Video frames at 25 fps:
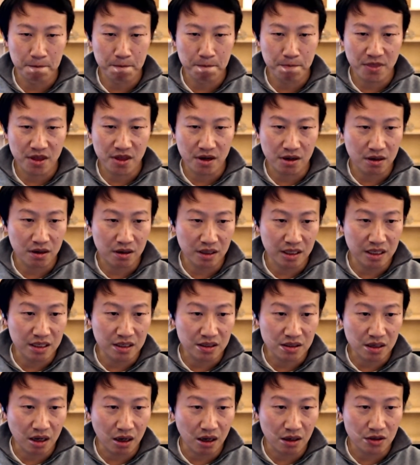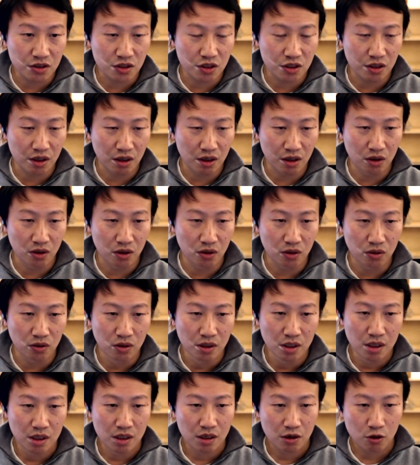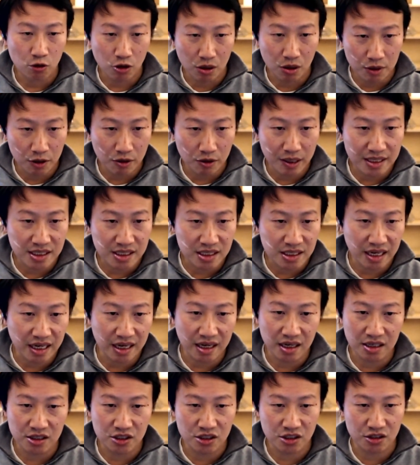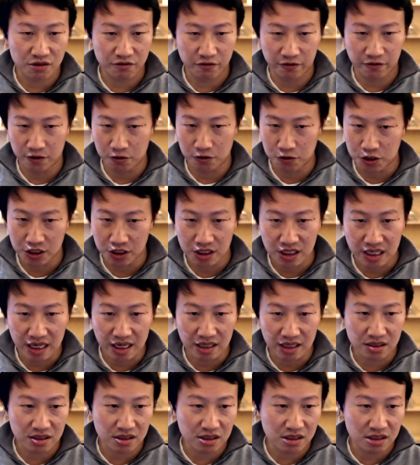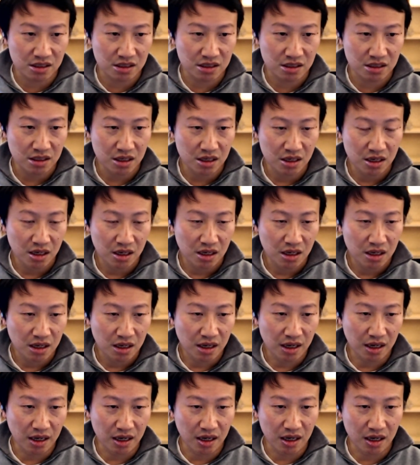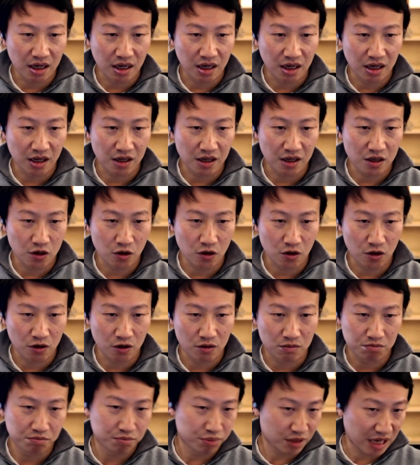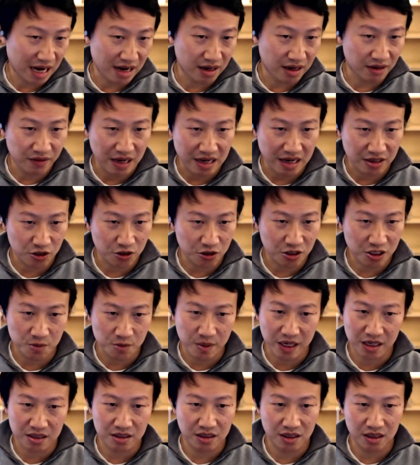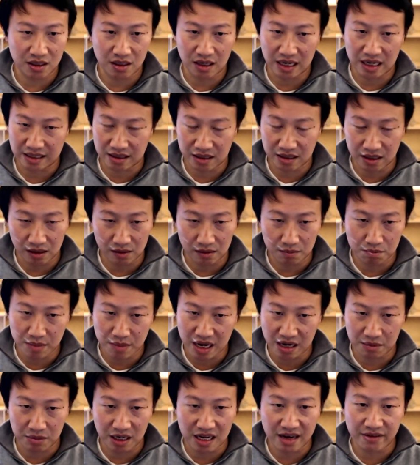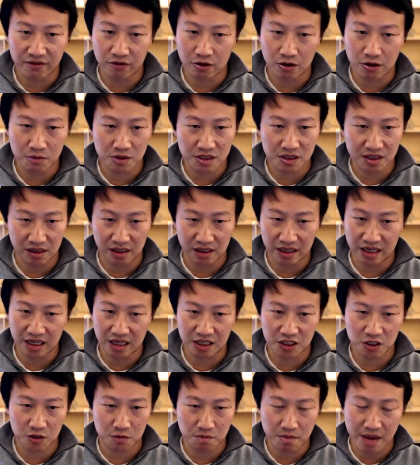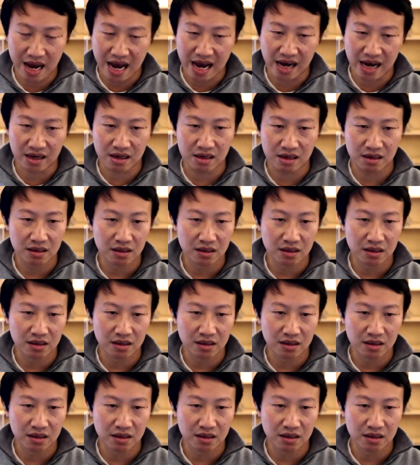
There is also Chrome OS test, Fuchsia tests, your kind of as you expected, like the main platforms, Linux, Mac,